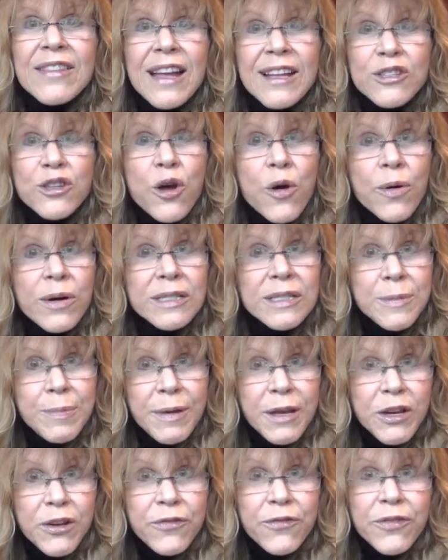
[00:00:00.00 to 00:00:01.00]
that's going to
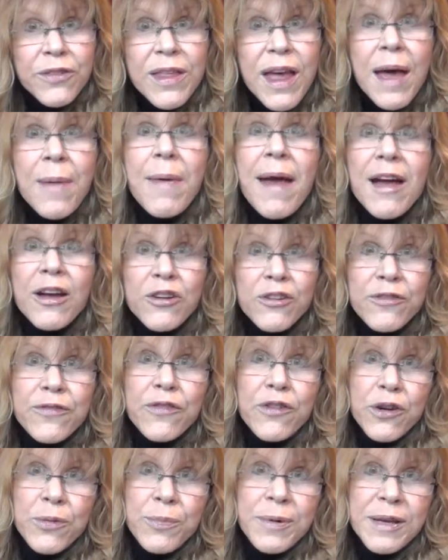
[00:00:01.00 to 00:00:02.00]
be good for them and good
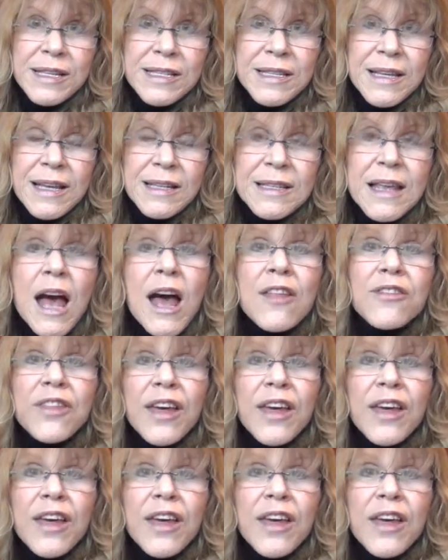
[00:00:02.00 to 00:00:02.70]
for your business.